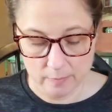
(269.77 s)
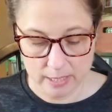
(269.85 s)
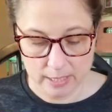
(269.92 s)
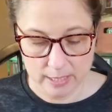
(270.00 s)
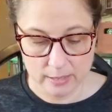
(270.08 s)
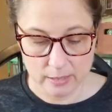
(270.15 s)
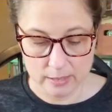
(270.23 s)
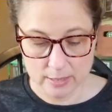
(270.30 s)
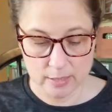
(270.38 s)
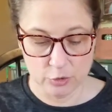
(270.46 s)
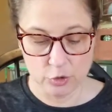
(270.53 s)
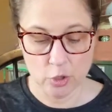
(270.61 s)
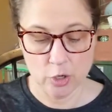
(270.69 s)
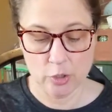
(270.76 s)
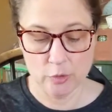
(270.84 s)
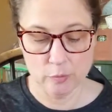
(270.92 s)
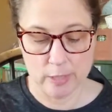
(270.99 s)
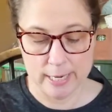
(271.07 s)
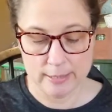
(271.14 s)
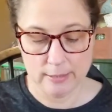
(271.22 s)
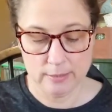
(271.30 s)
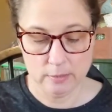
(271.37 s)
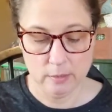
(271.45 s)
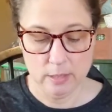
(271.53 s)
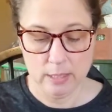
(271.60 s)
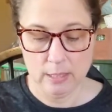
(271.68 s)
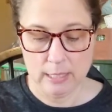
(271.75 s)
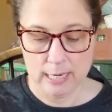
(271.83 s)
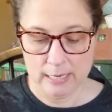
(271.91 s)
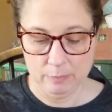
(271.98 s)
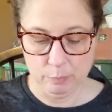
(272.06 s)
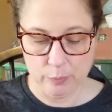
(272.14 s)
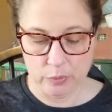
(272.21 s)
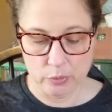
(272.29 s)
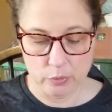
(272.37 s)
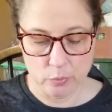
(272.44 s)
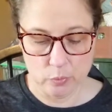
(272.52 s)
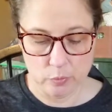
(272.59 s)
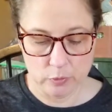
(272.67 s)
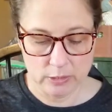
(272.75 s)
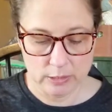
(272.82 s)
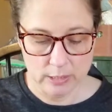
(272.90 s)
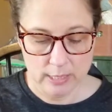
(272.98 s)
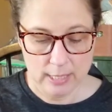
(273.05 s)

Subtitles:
in dark reds and blues